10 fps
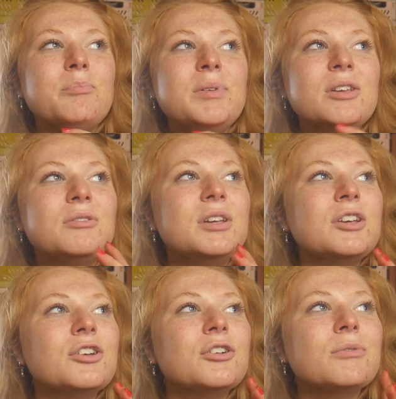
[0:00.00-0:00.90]
beauty
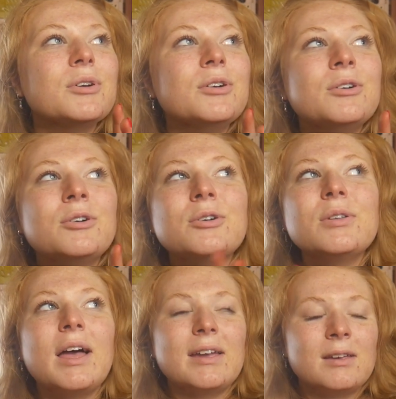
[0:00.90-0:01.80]
guru,
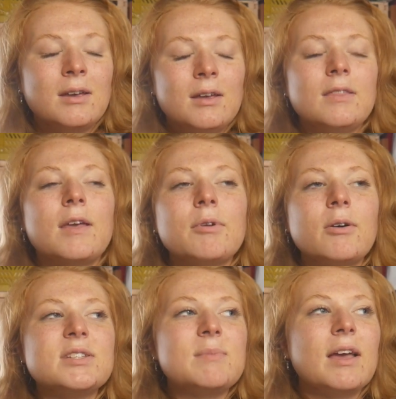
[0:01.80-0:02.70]
like, they would
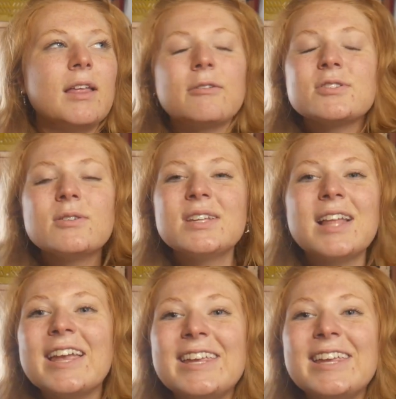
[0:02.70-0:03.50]
always make, like, there was always, like, that